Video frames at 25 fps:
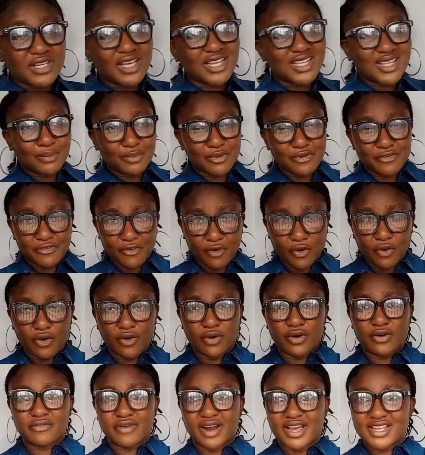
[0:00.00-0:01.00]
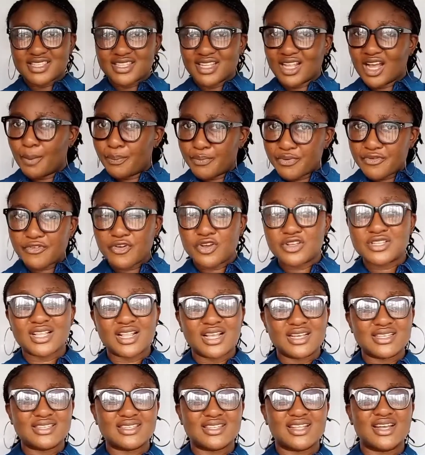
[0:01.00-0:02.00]
said it before, right, in our previous
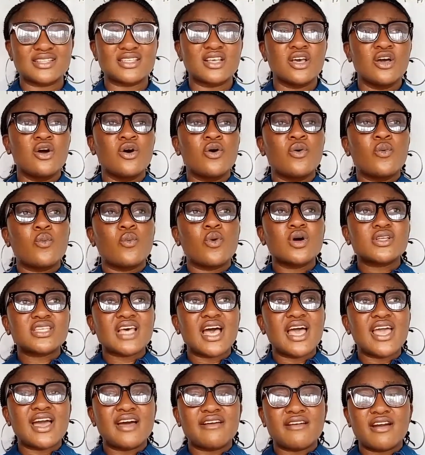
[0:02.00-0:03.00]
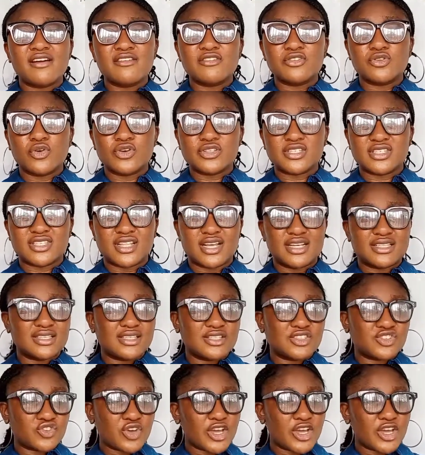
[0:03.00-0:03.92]
classes, that what IRR does is that it